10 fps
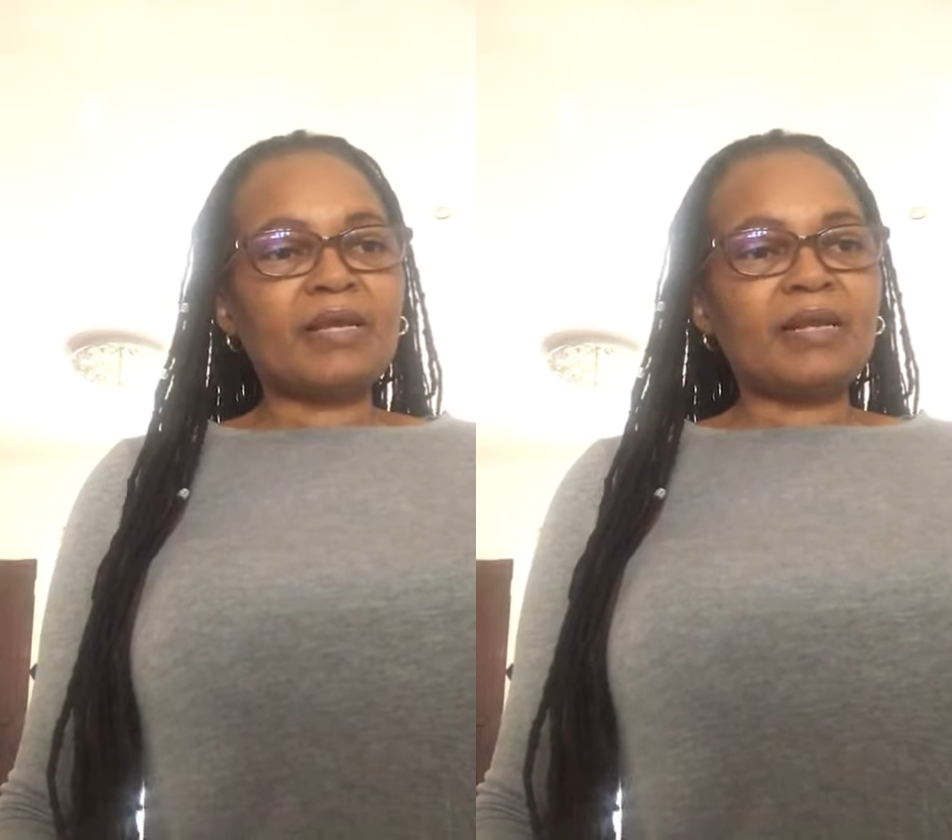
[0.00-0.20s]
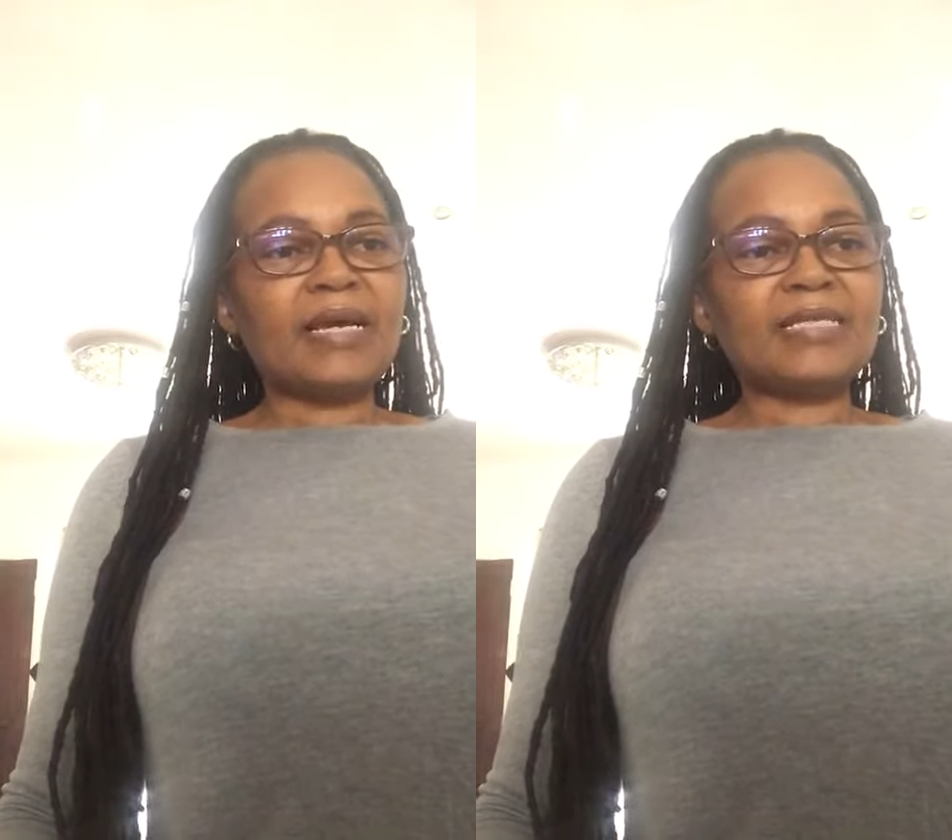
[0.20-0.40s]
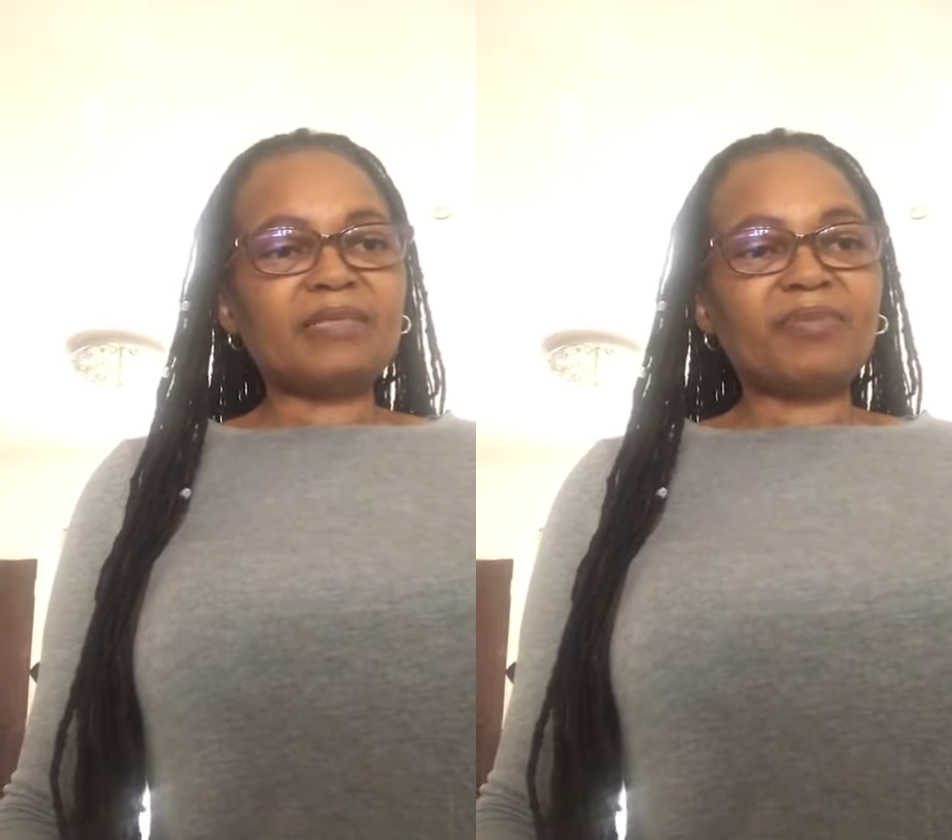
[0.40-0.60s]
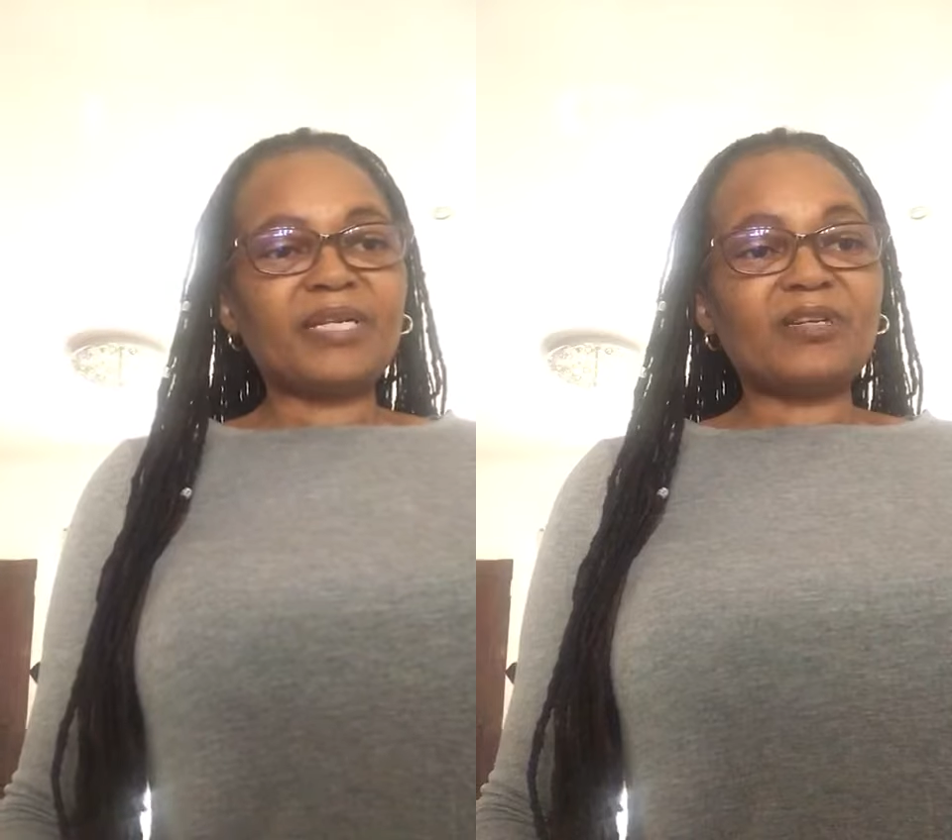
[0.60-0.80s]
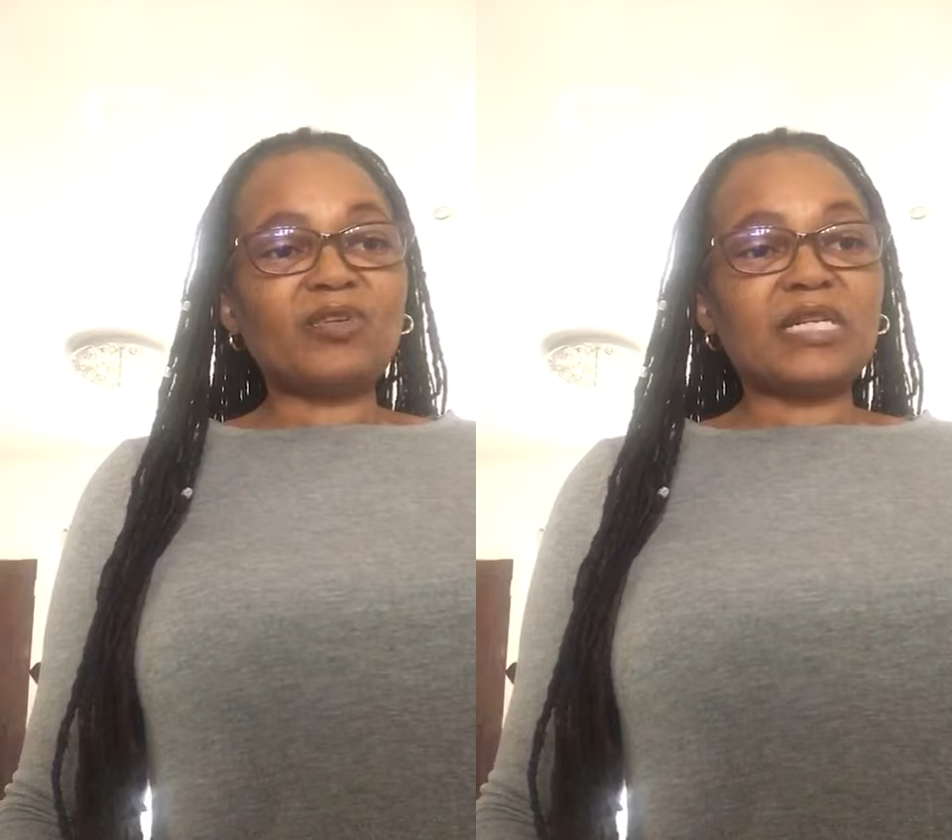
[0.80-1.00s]
Last
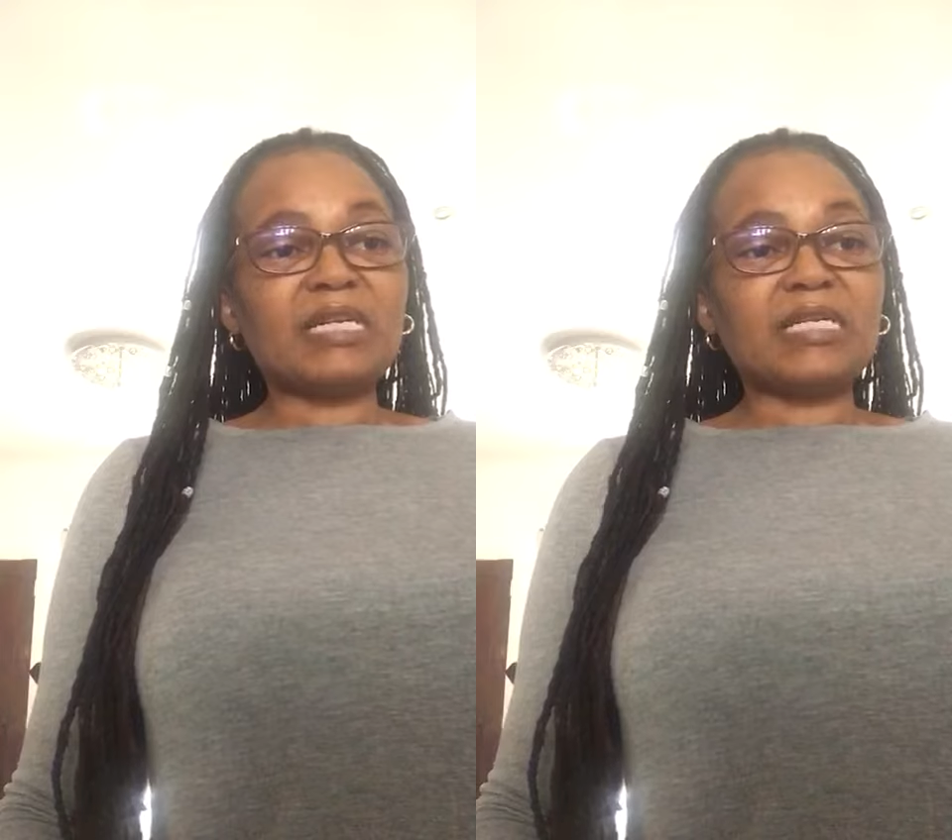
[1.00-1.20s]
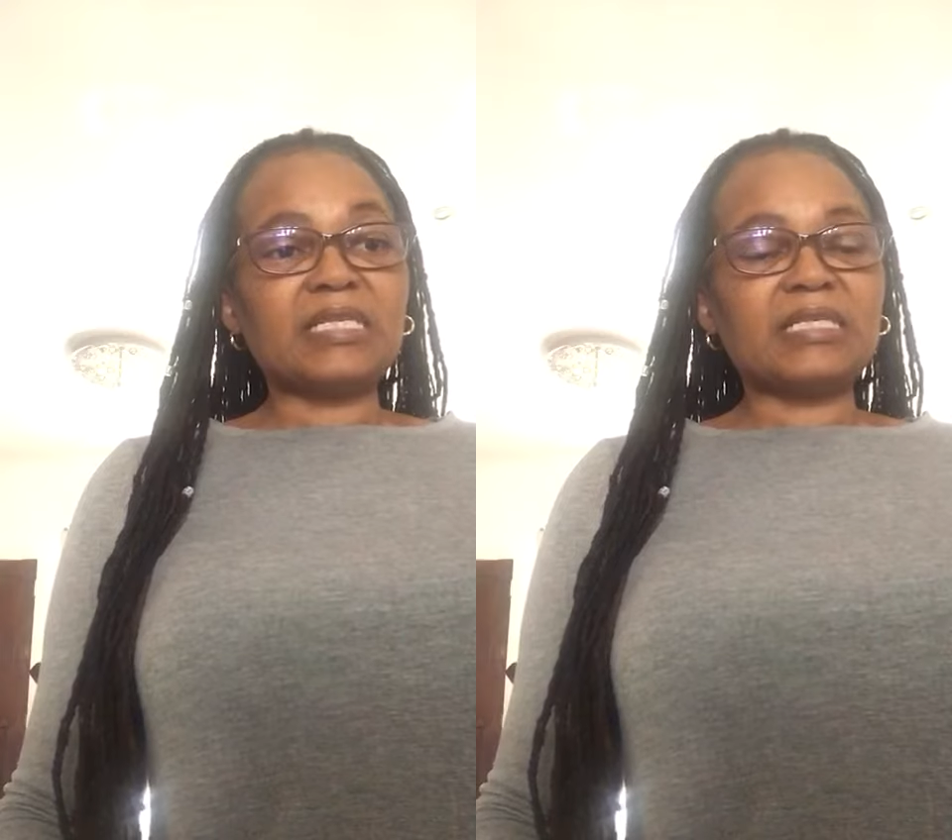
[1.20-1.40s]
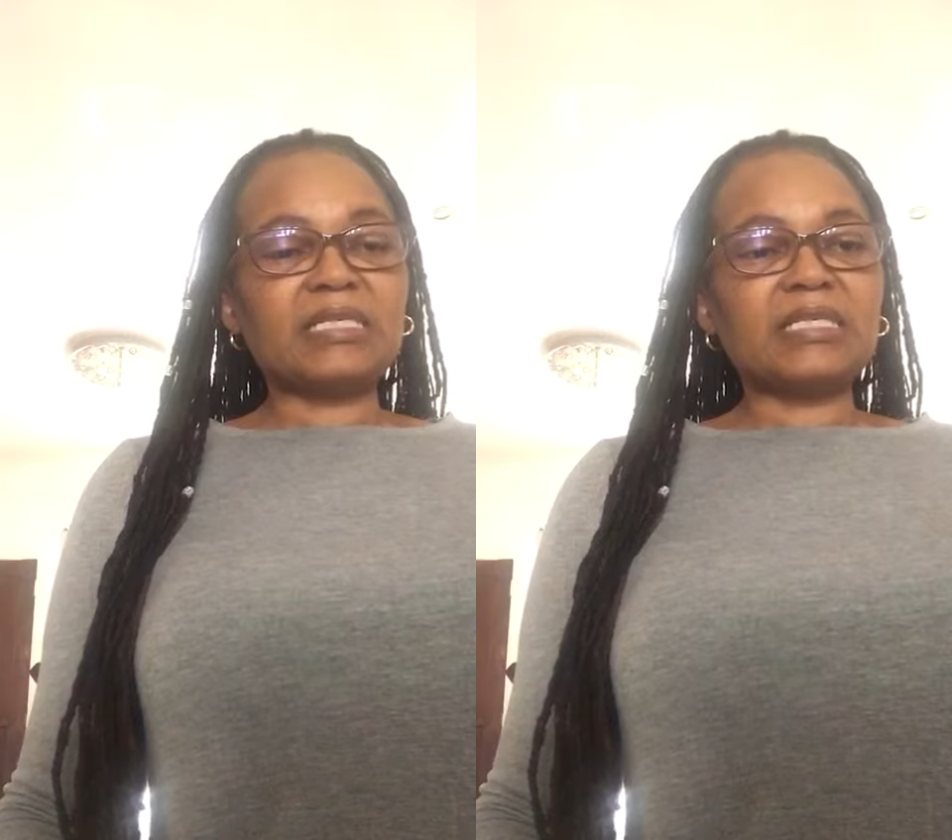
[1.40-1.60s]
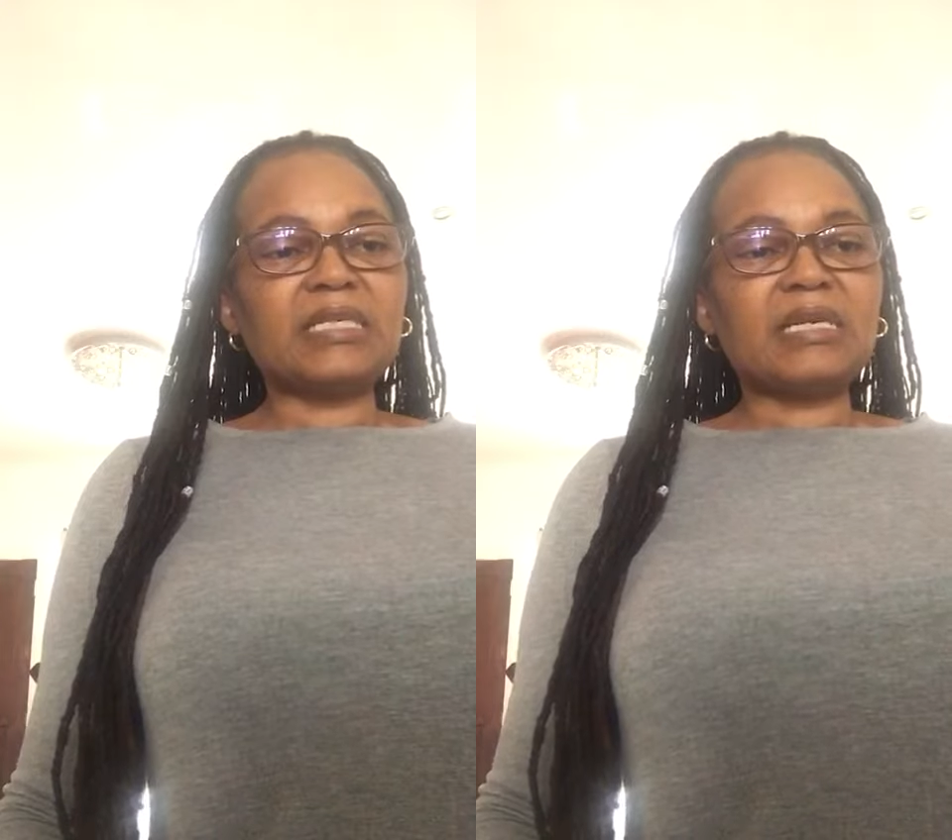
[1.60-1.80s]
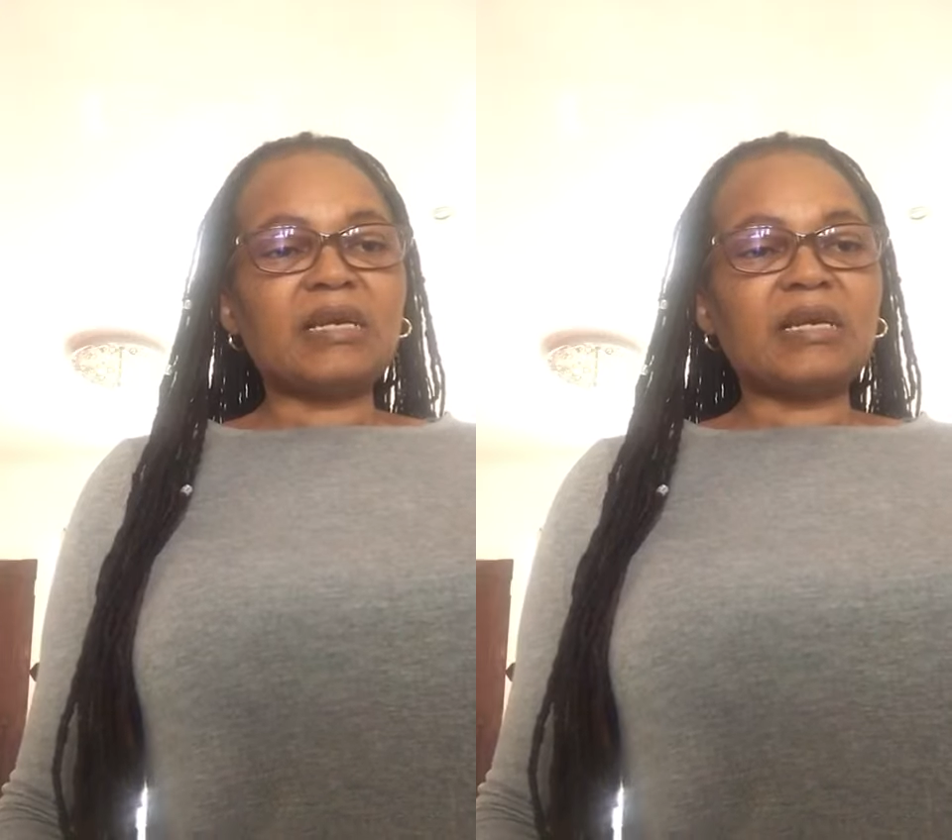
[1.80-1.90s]
but not least,